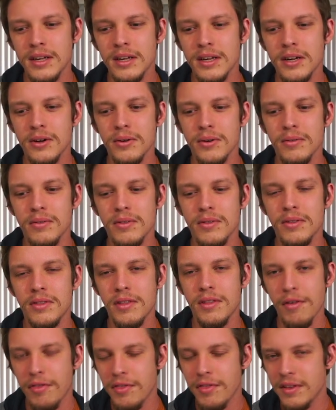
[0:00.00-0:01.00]
You know,
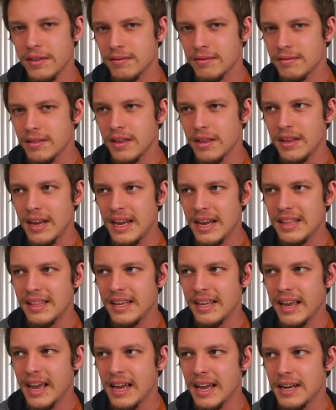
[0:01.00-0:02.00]
the, th- the
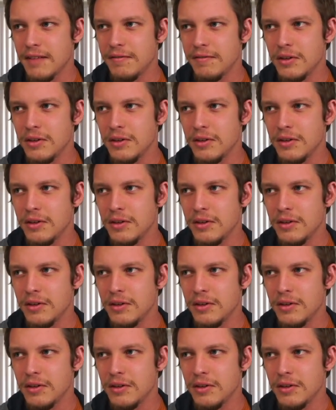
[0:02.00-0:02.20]
in the end,